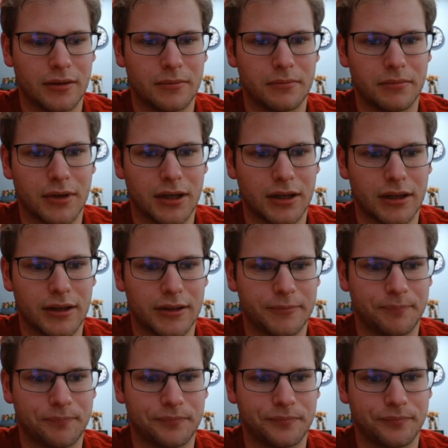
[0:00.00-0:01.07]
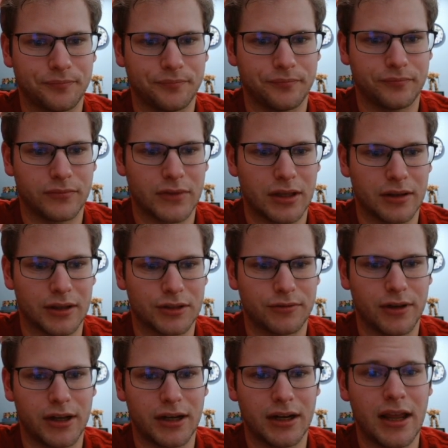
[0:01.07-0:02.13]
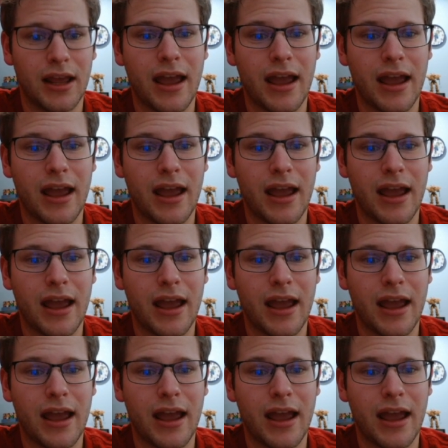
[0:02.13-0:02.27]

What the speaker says: but I think it's fine.